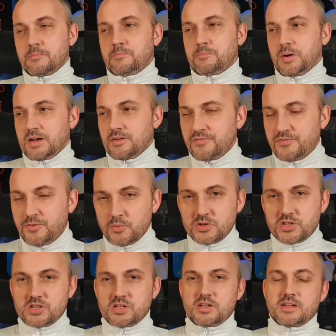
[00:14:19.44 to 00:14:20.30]
But
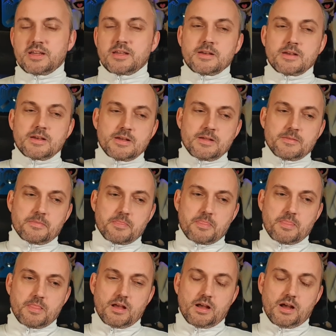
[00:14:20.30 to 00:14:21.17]
unfortunately,
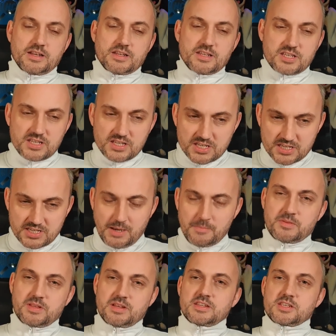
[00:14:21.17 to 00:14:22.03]
this is
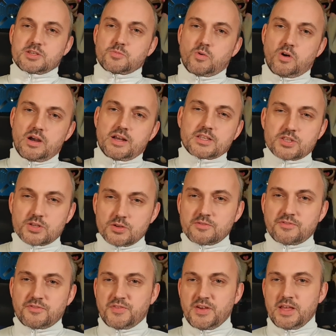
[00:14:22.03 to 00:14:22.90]
something, this is why I
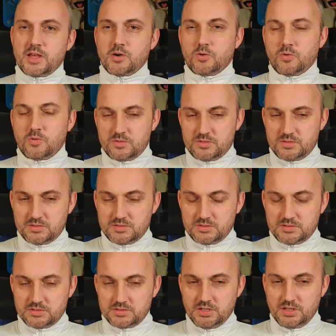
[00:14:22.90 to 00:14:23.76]
do feel
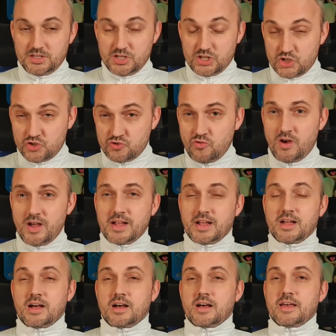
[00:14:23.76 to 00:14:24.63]
that the
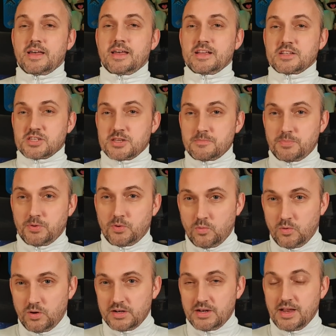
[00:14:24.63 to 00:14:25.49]
striker is
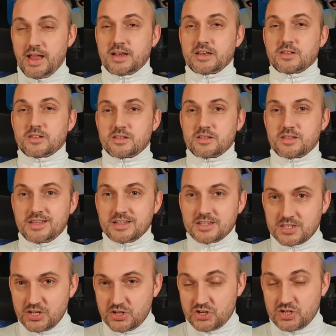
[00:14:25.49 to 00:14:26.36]
important and the
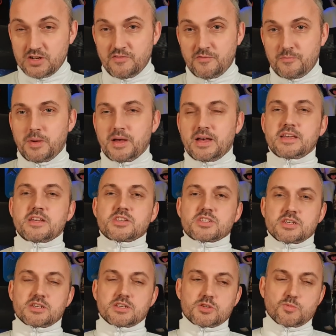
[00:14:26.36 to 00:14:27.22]
addition of
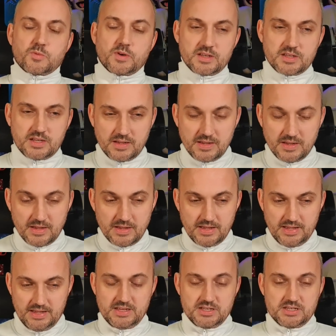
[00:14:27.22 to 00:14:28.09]
pace in this window
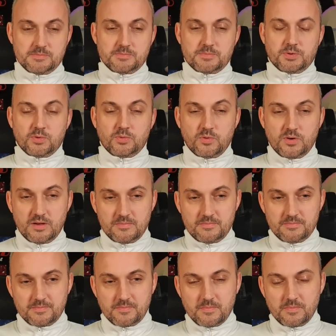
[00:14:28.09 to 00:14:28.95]
is important.